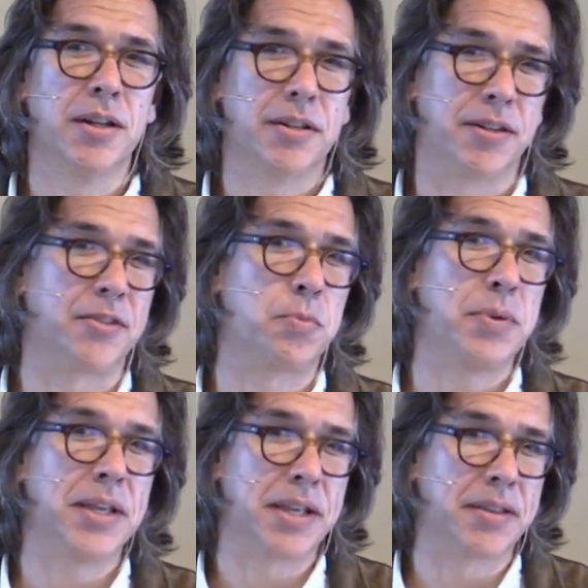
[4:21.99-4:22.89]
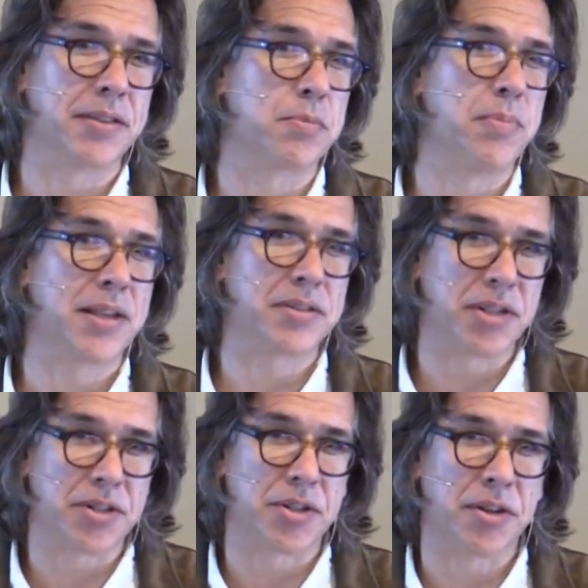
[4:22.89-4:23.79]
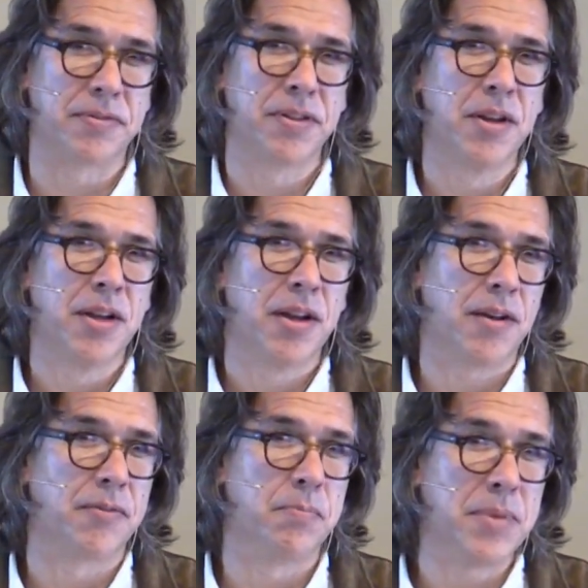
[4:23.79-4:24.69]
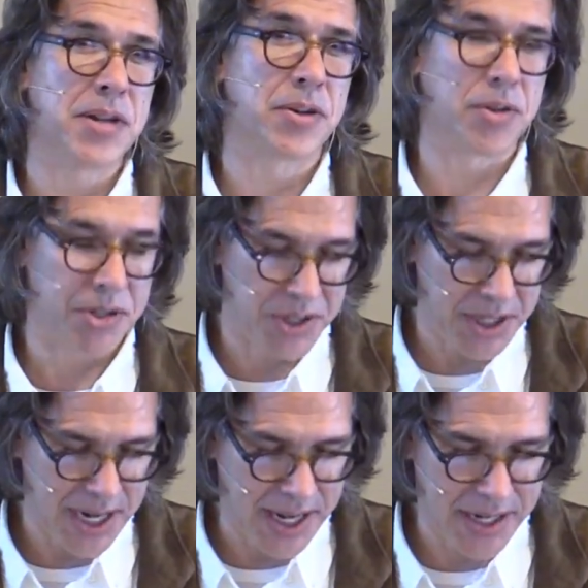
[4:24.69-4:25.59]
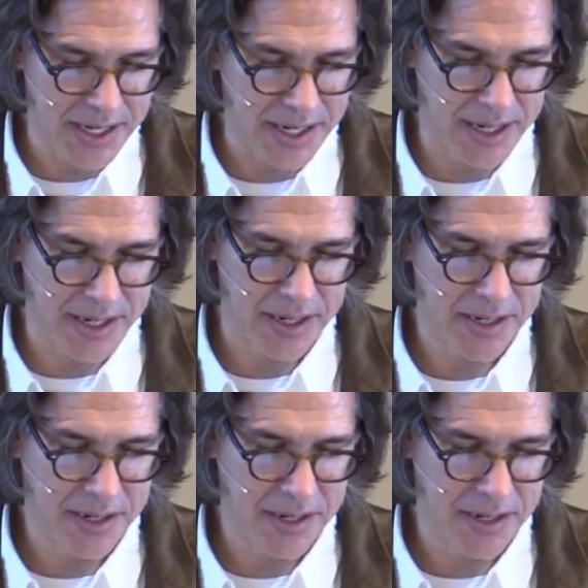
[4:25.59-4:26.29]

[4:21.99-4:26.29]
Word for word: to speak this message of, of mere Christianity,